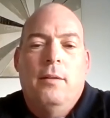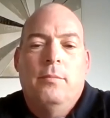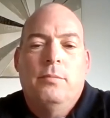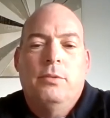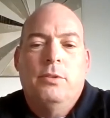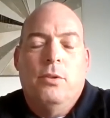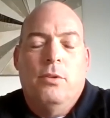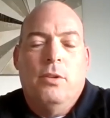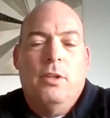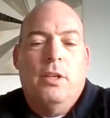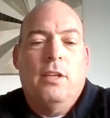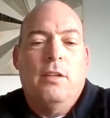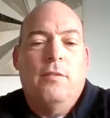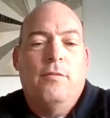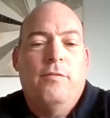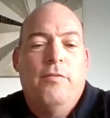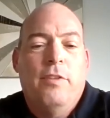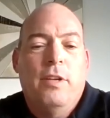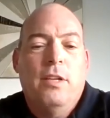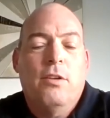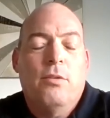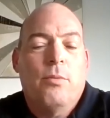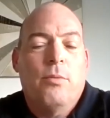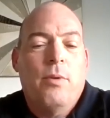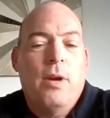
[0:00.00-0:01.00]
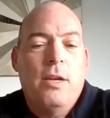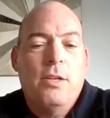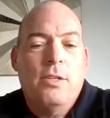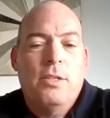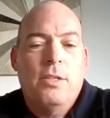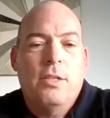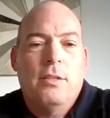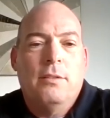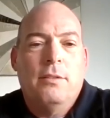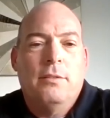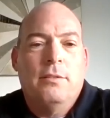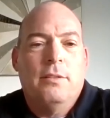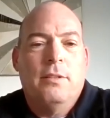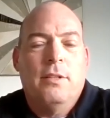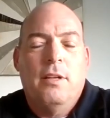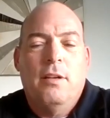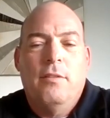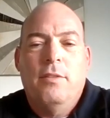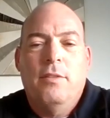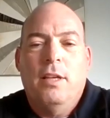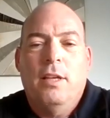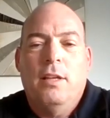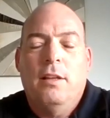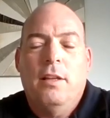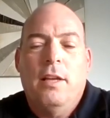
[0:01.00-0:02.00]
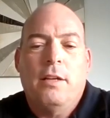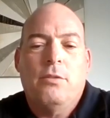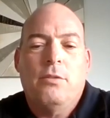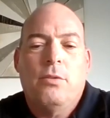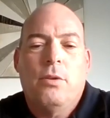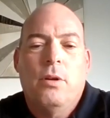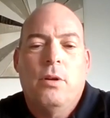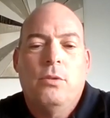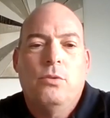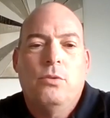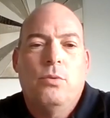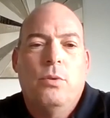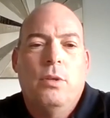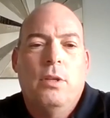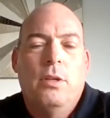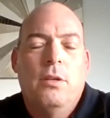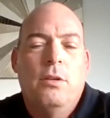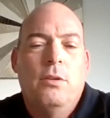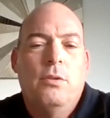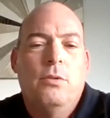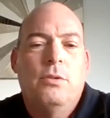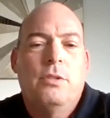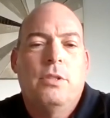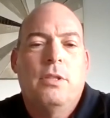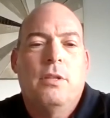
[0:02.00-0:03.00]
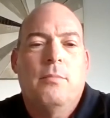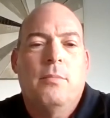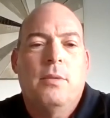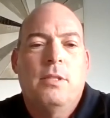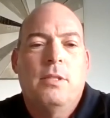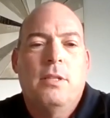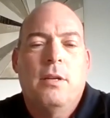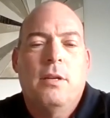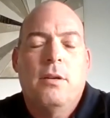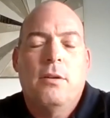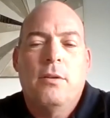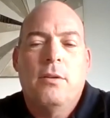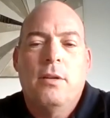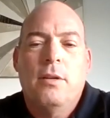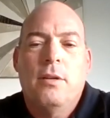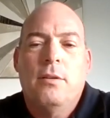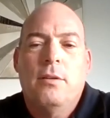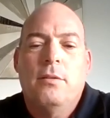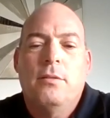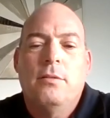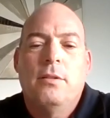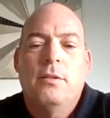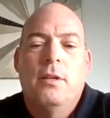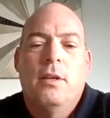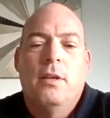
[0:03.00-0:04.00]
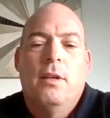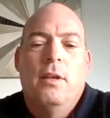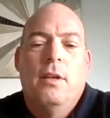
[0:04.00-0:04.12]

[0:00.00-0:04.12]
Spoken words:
So the configuration of the electrodes we use, the material,